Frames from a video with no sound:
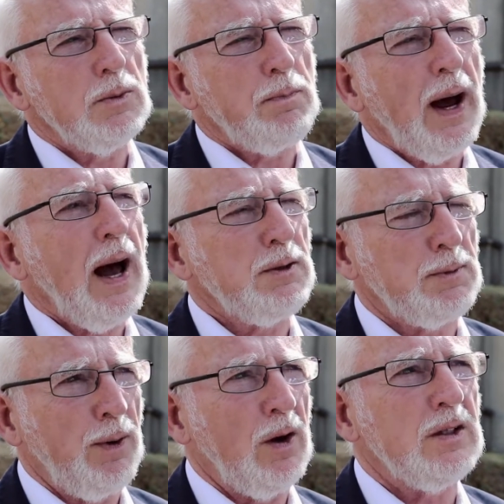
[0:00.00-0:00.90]
to perhaps
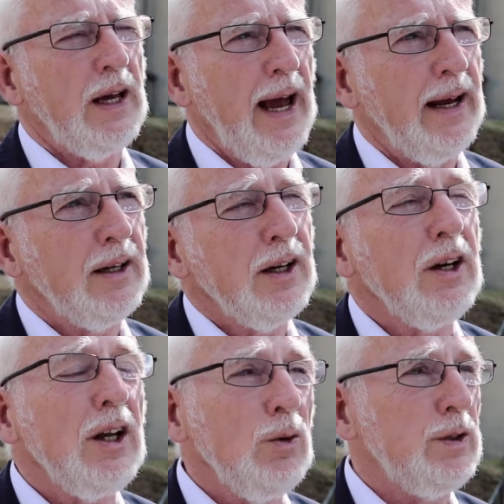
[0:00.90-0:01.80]
plot ahead in a
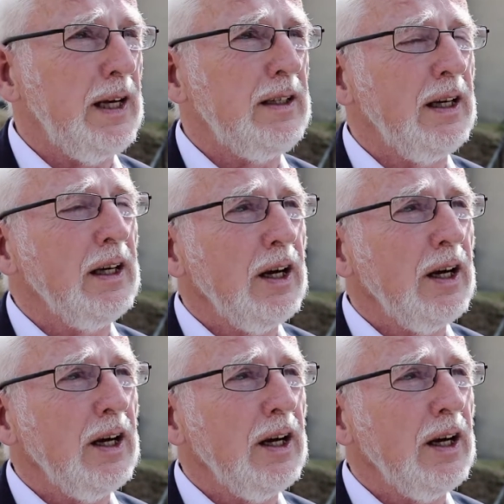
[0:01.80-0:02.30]
new setting